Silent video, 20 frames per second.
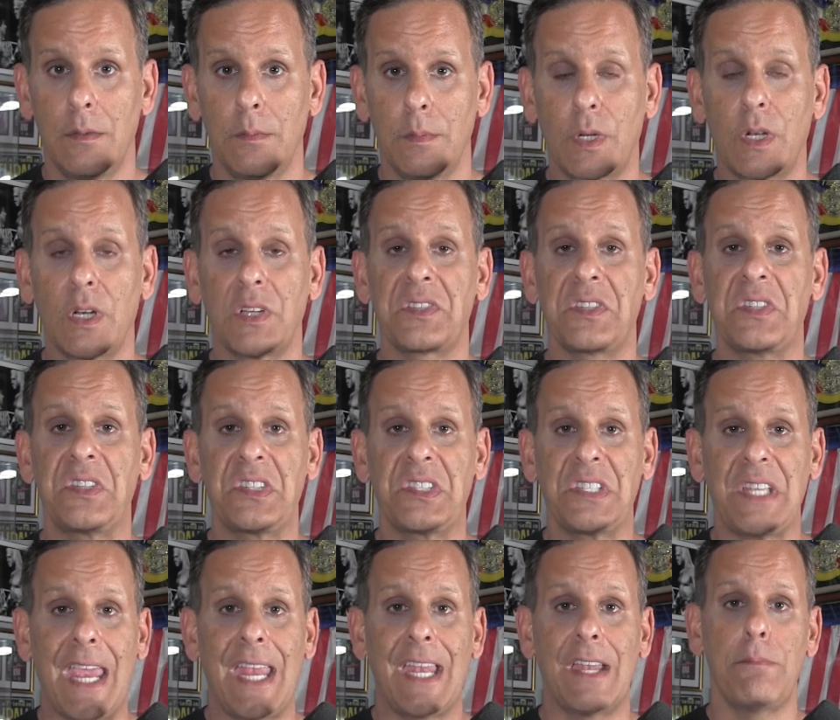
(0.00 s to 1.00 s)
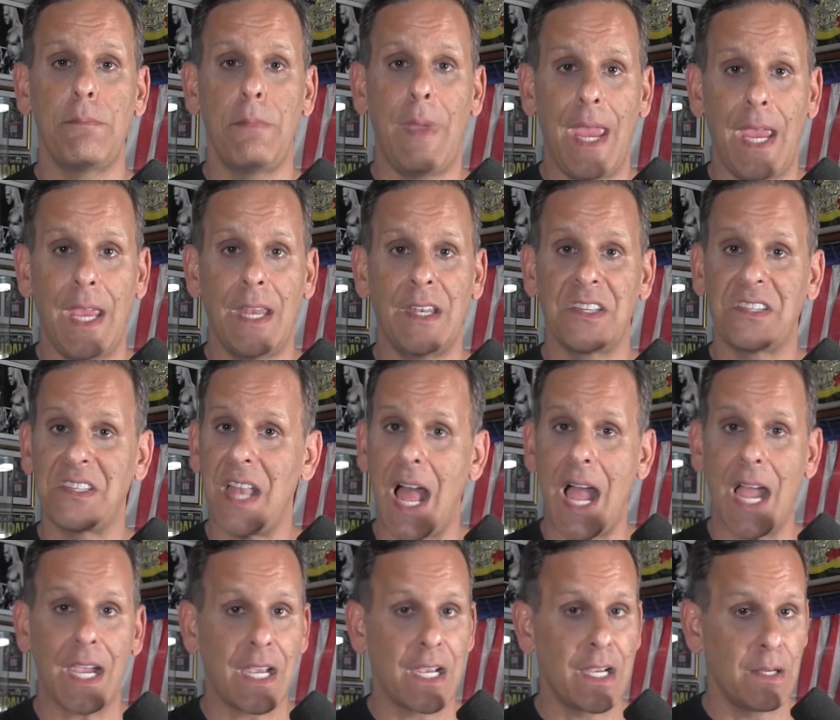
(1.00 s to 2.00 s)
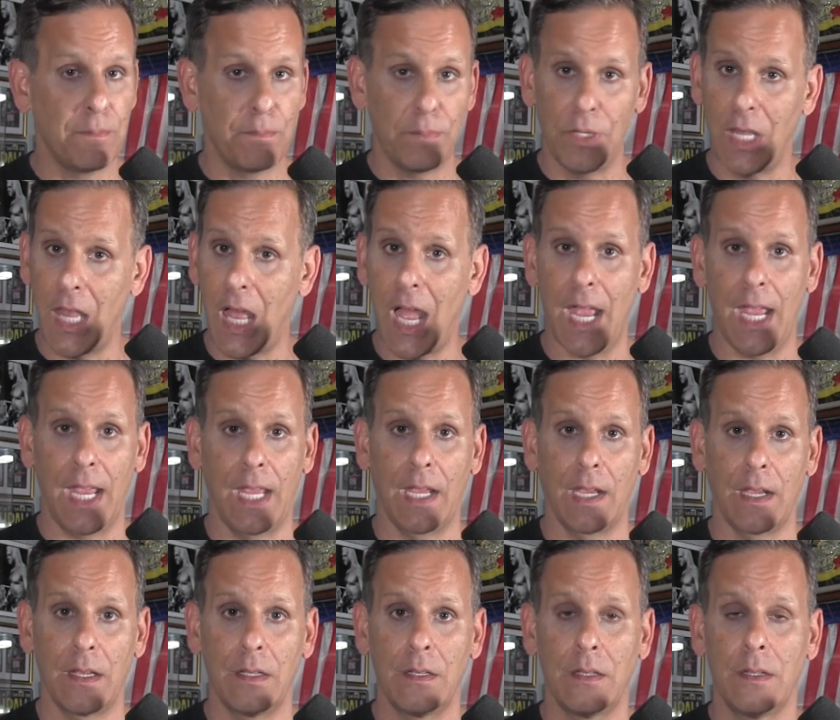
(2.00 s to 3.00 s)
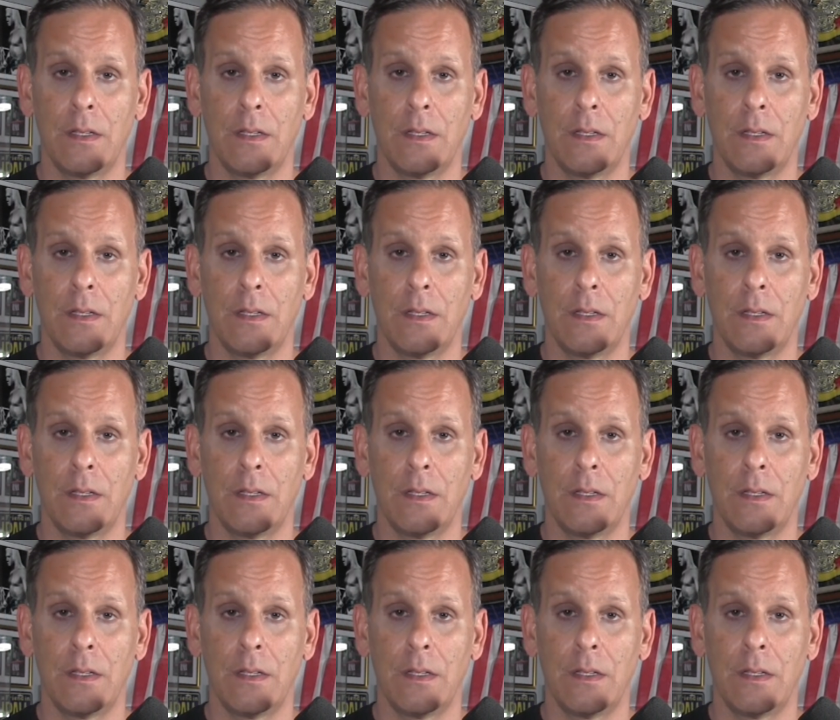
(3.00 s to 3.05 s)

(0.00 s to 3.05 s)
because the state of Maine is not complying